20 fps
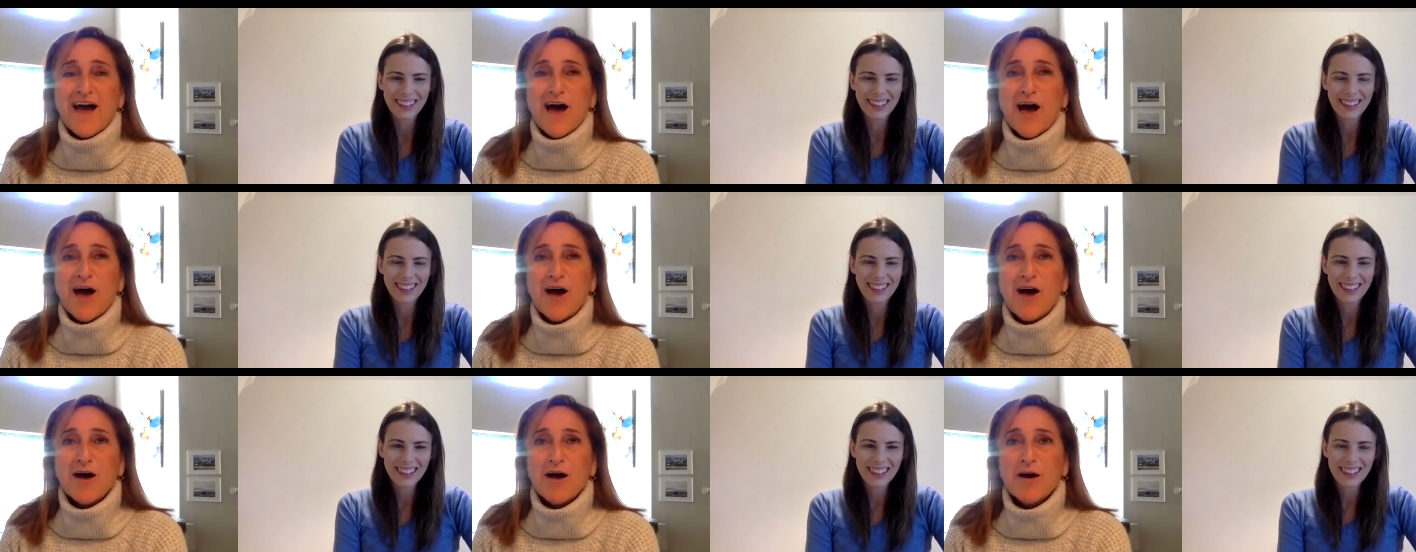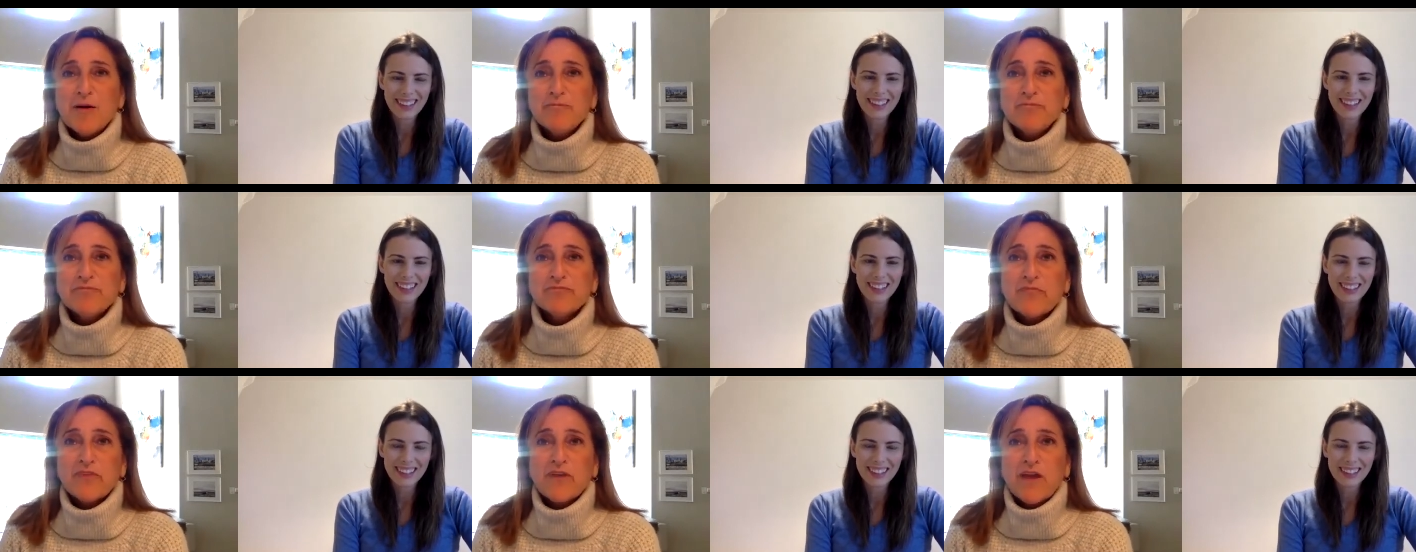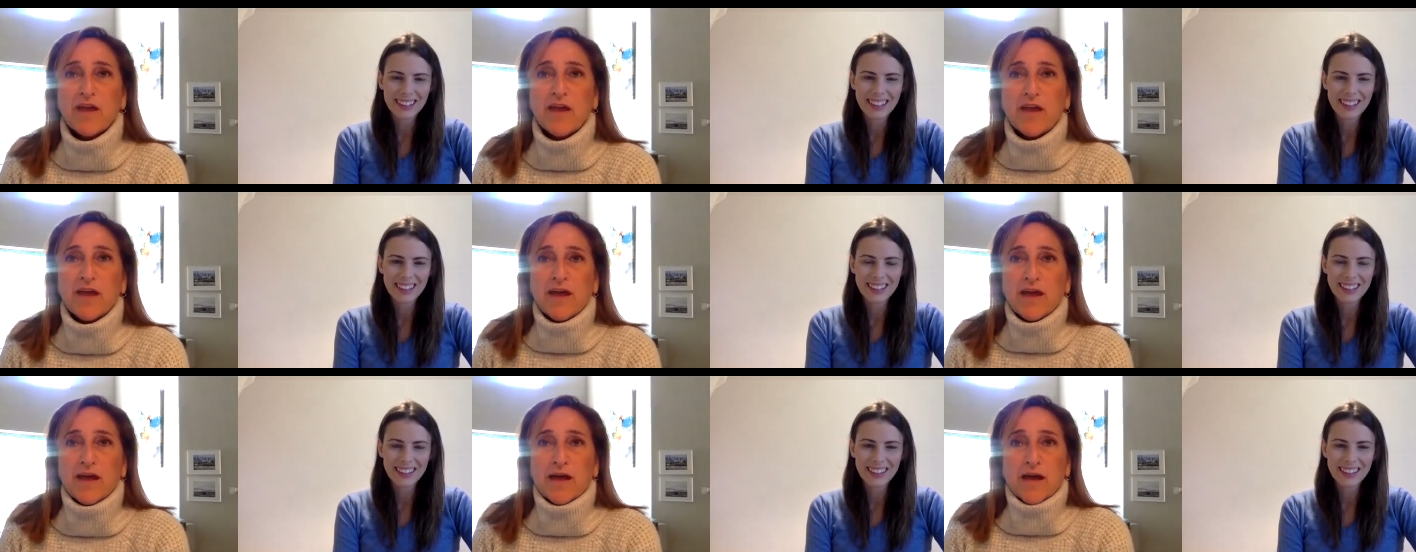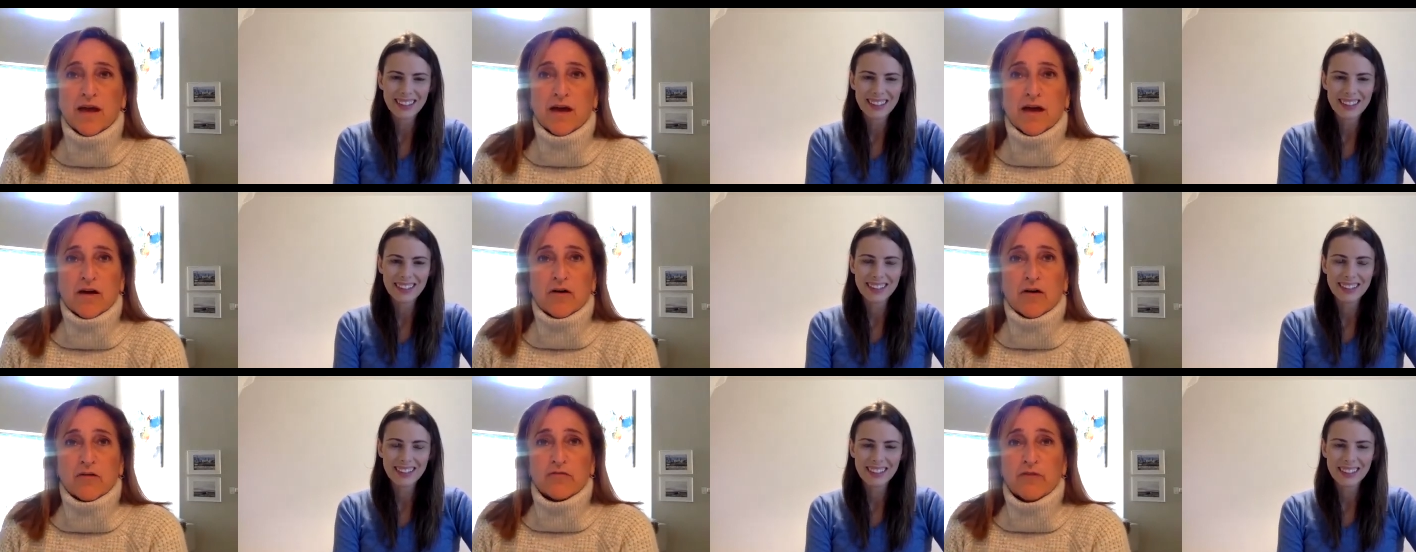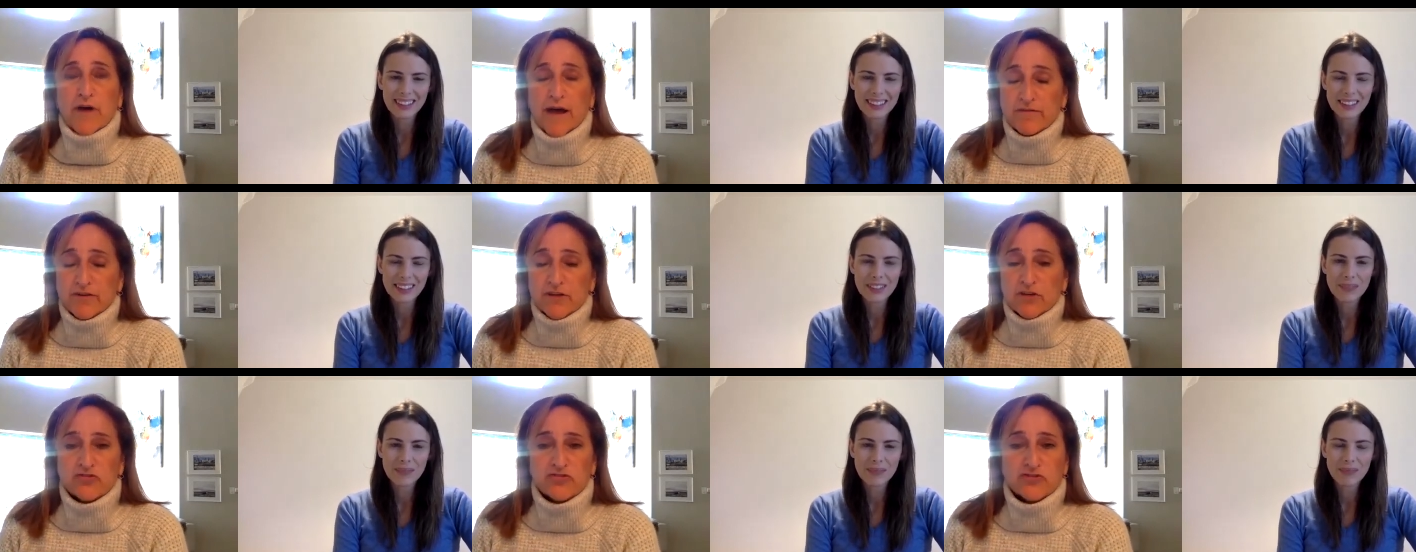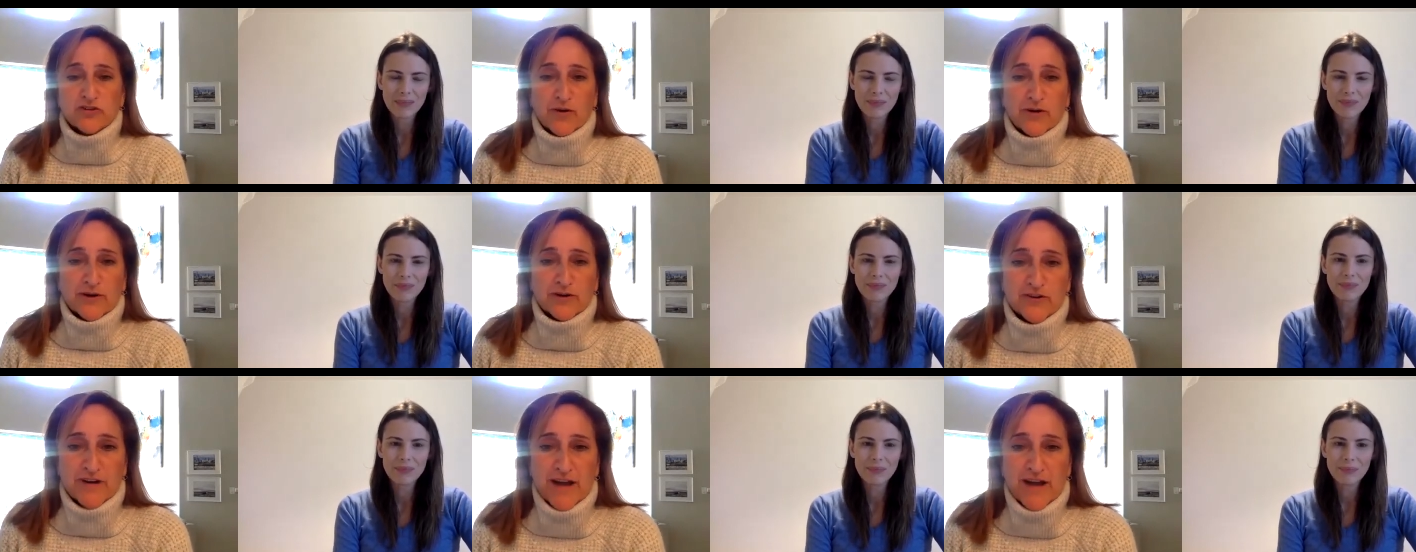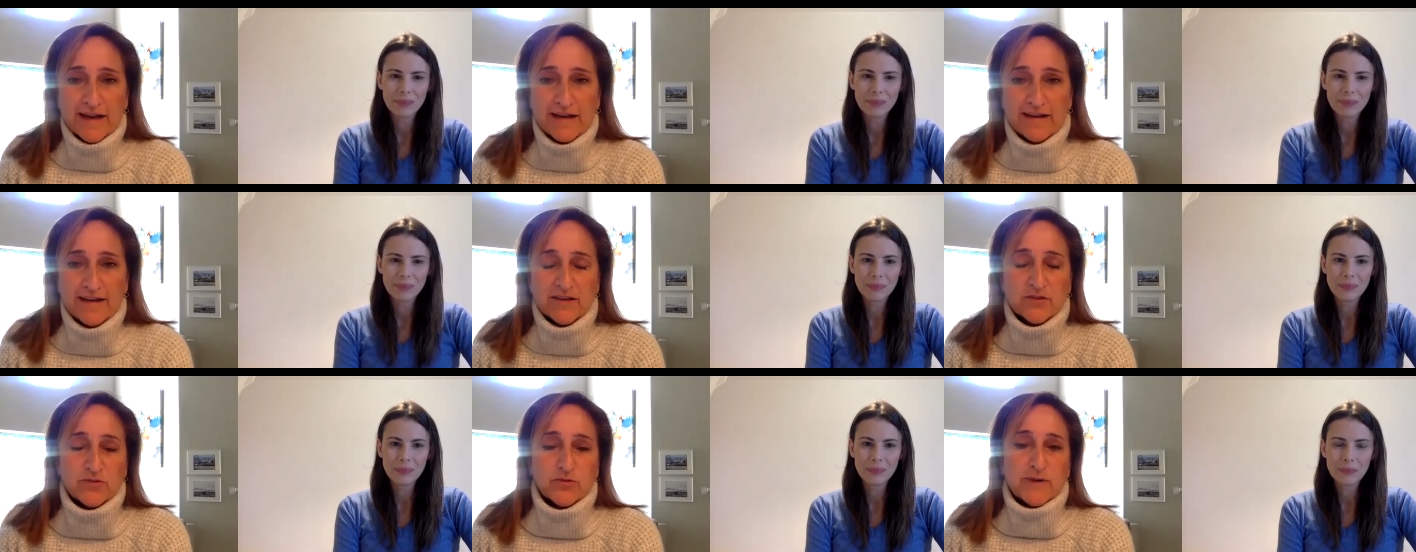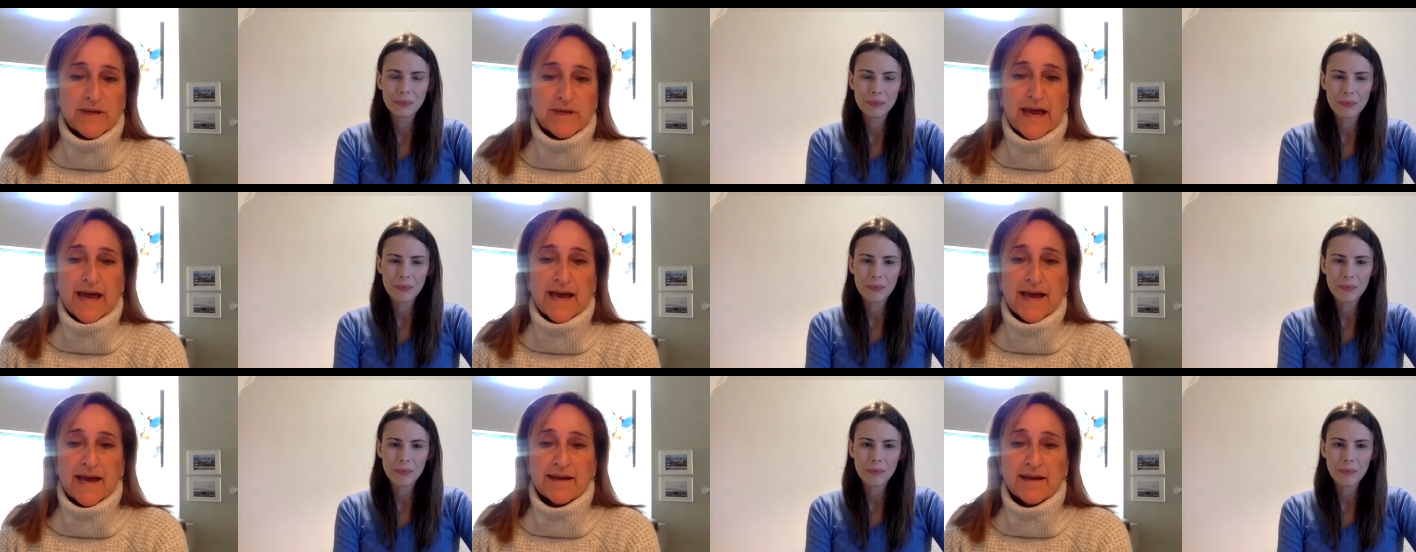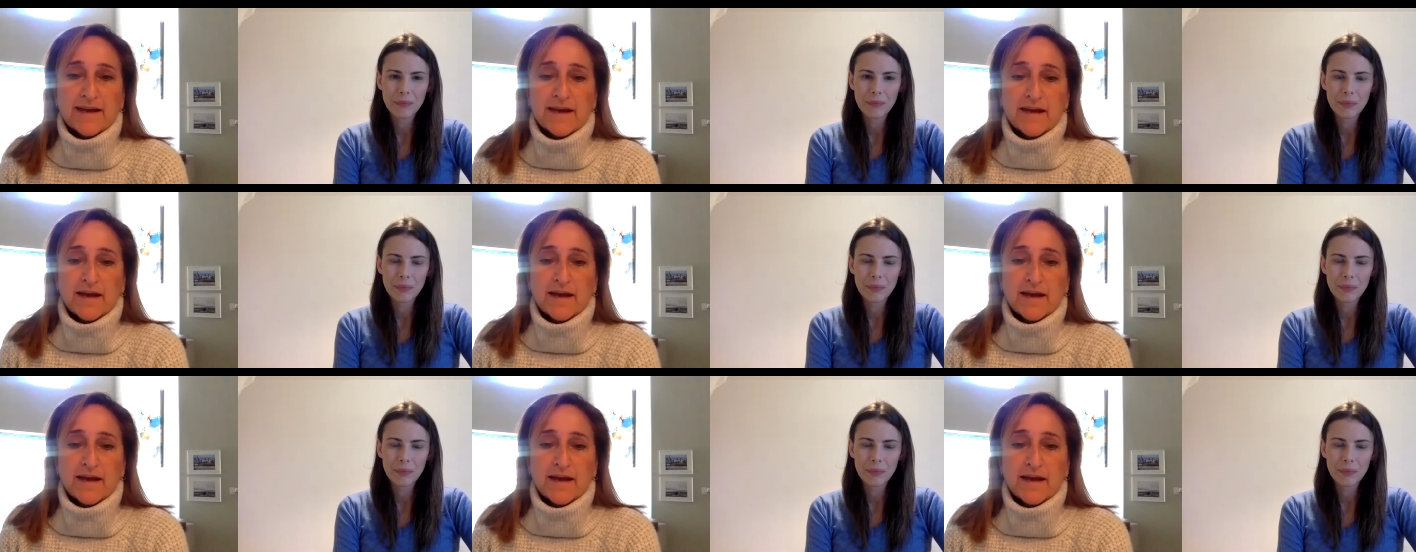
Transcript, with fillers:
Speaker 1: um, five years ago at her 90th, we had a,